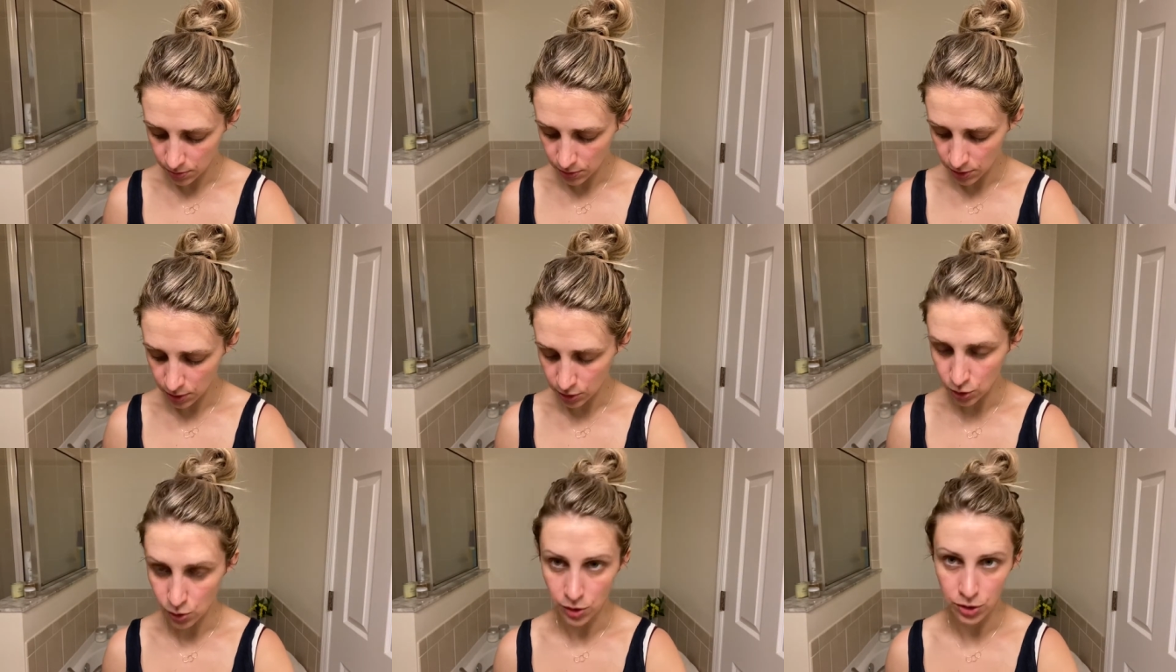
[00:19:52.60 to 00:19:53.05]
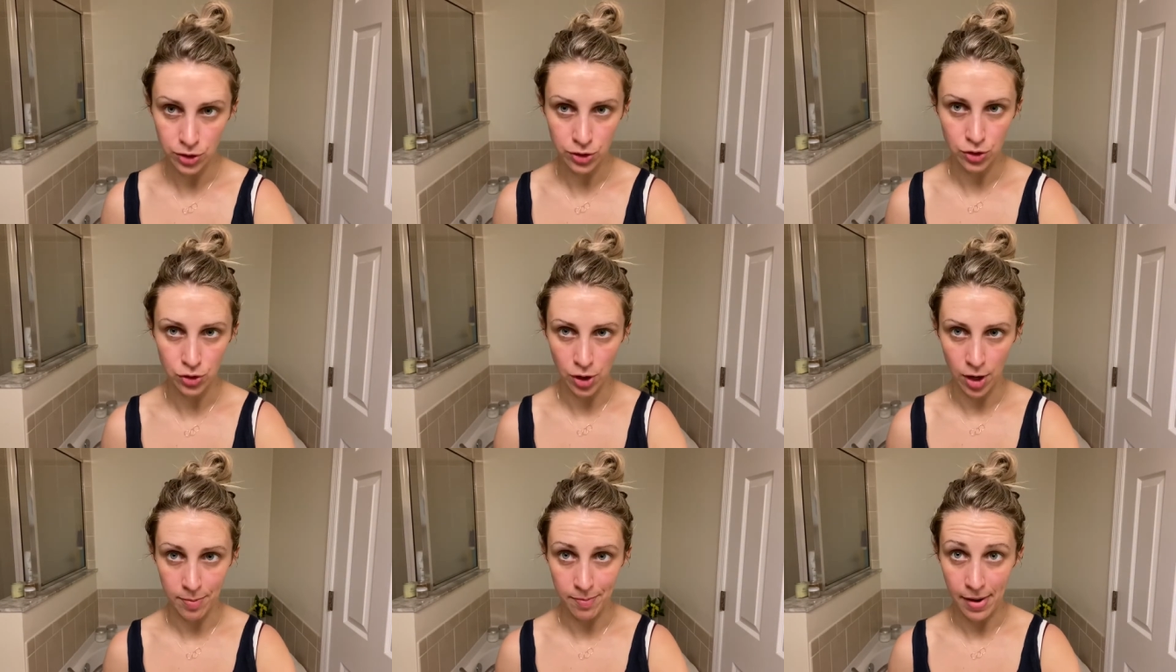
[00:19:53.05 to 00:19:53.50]
So I just
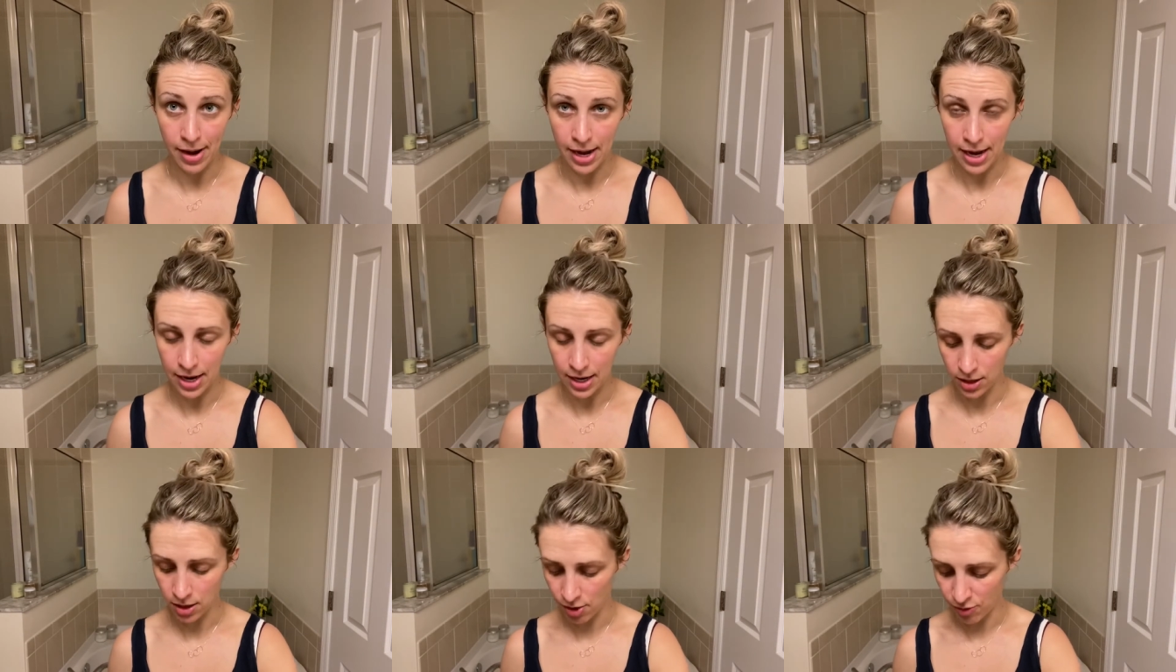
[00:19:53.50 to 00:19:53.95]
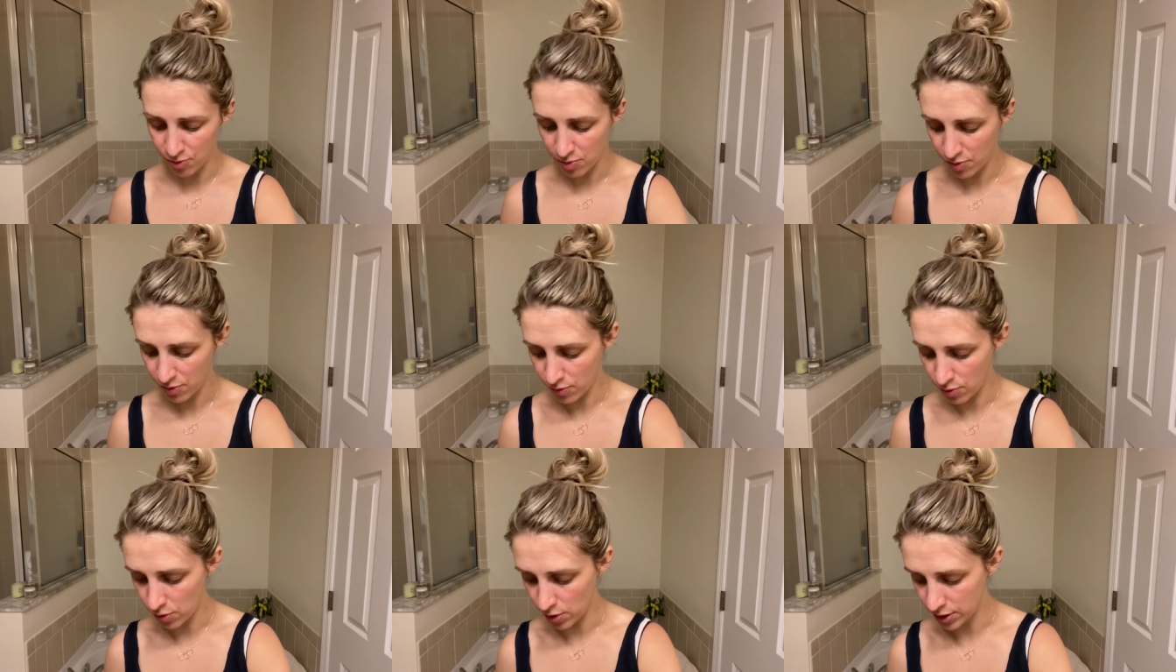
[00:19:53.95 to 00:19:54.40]
dried my hand off
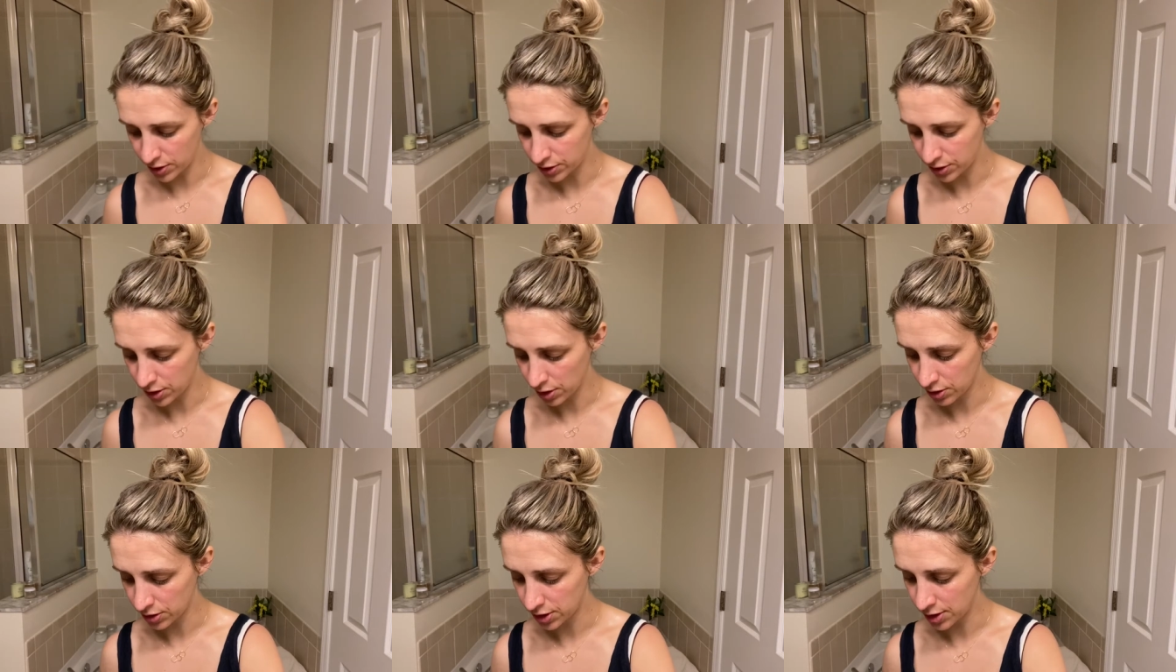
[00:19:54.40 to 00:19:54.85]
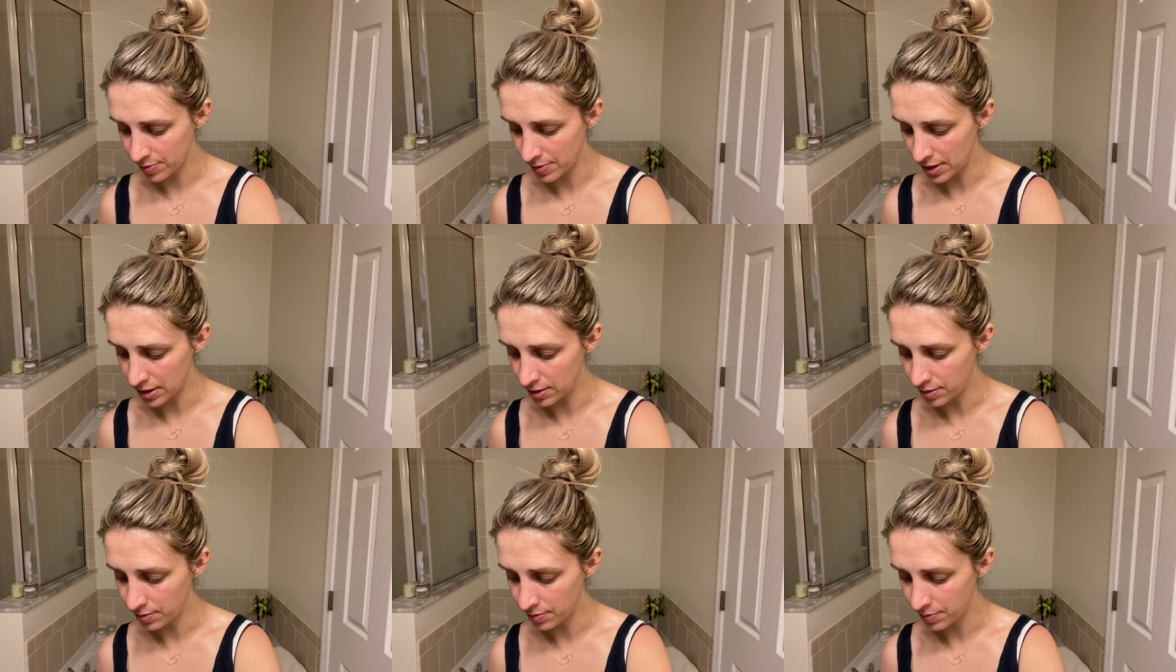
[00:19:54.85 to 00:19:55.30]
before I stuck some
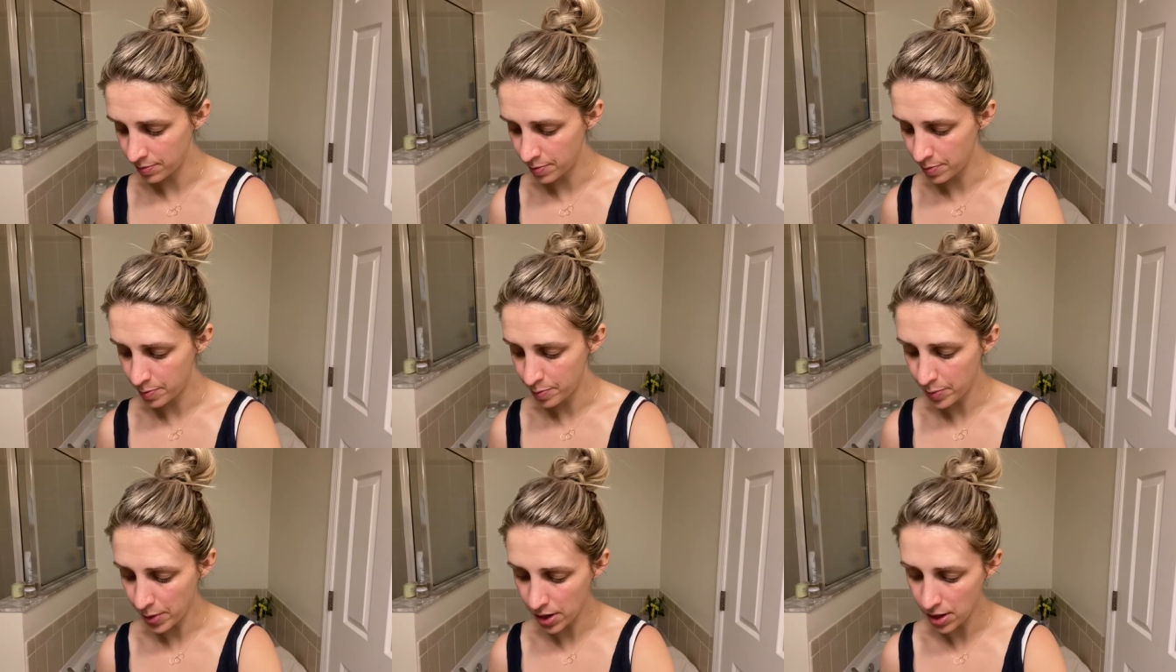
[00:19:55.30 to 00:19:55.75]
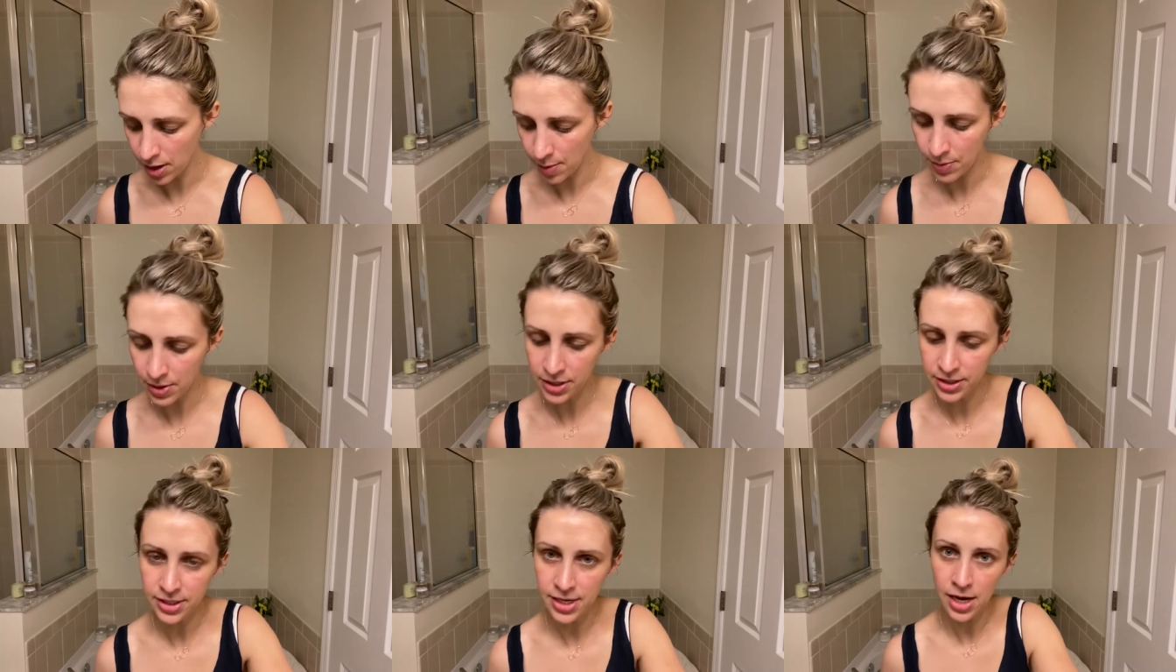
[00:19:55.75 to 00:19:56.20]
in. But I'm
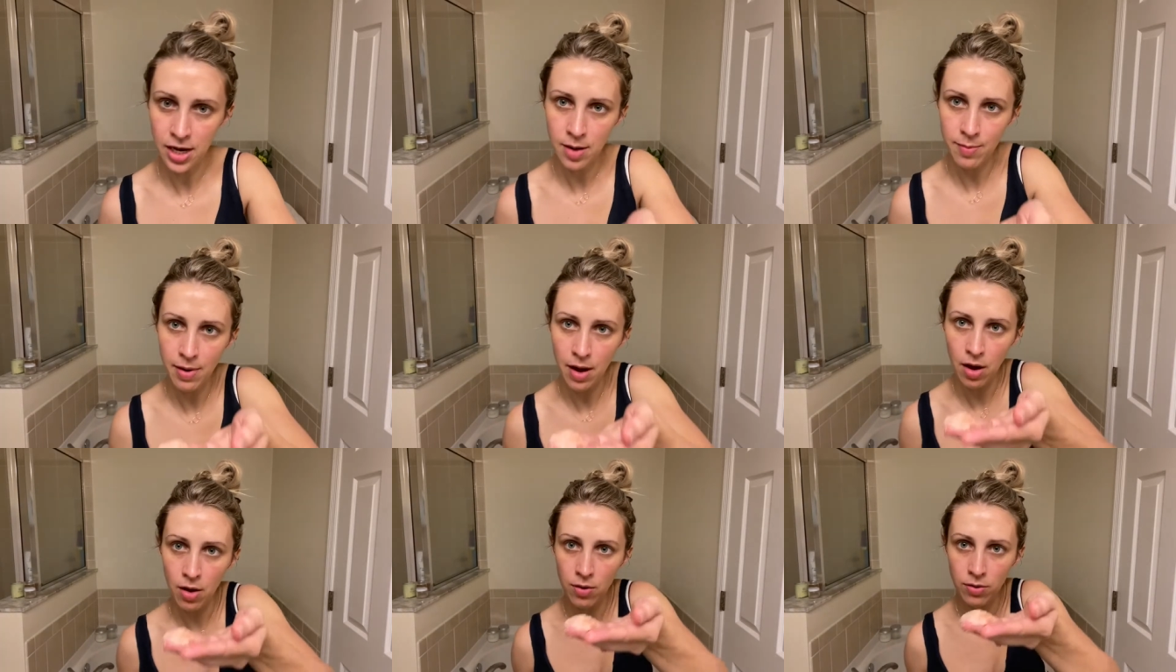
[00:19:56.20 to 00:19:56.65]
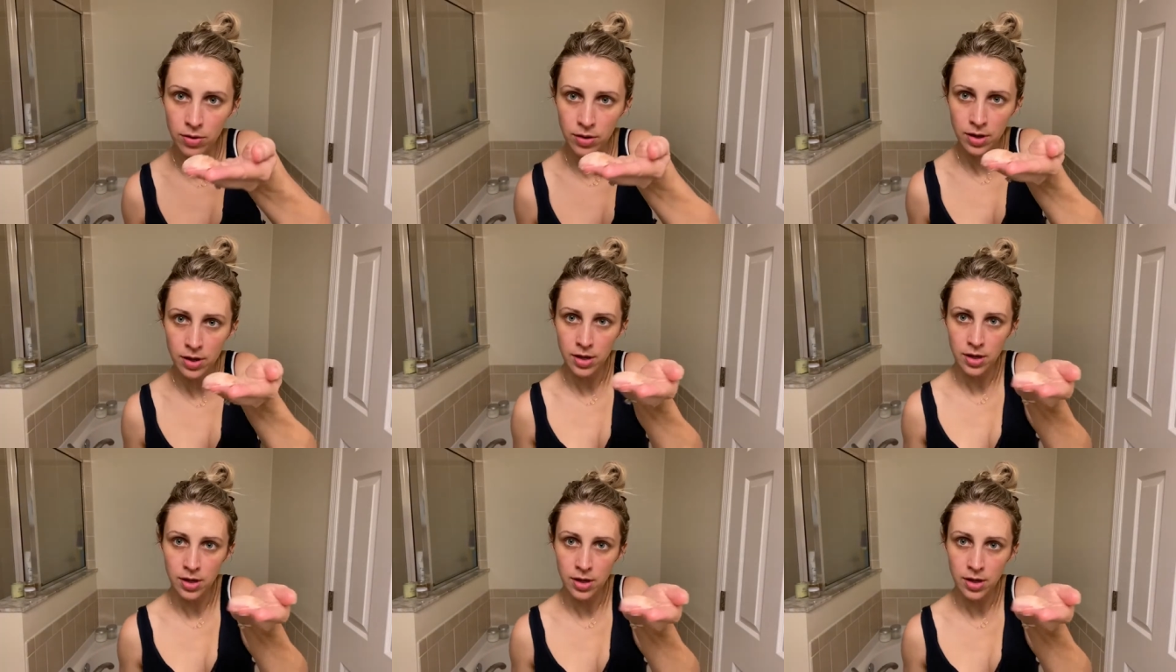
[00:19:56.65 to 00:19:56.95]
gonna take about,